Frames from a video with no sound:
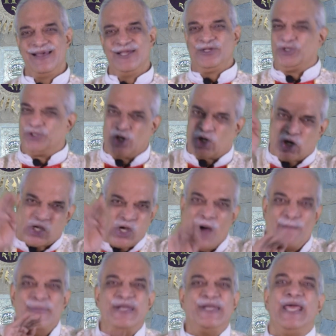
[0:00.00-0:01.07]
So the
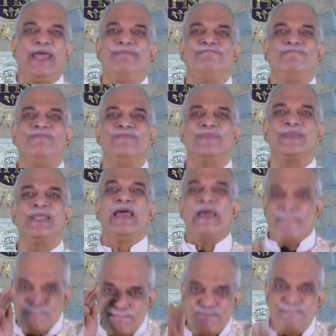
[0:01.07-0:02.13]
common name
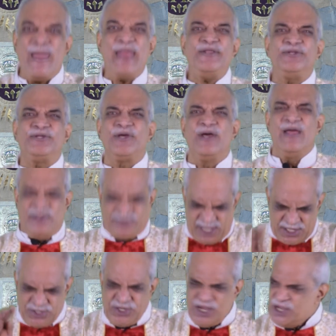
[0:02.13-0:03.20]
meant
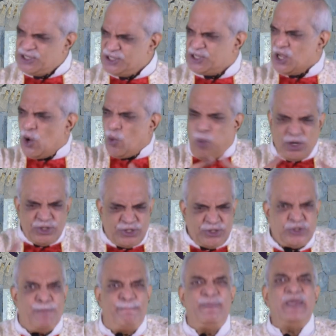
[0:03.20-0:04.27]
that Jesus wanted
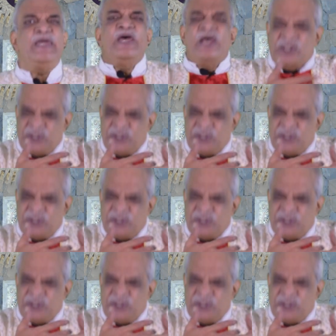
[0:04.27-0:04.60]
to be